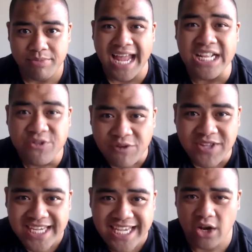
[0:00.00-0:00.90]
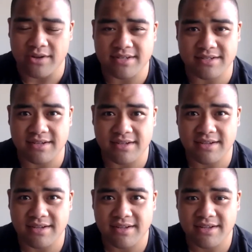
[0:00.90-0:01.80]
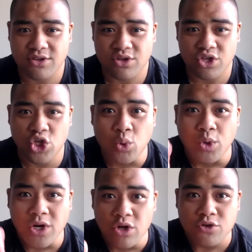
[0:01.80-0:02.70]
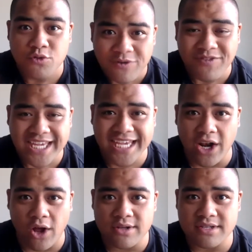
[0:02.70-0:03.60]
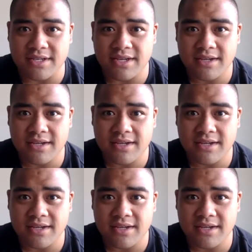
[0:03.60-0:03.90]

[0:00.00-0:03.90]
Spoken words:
that is 50 kilos. You will lose 50 kilos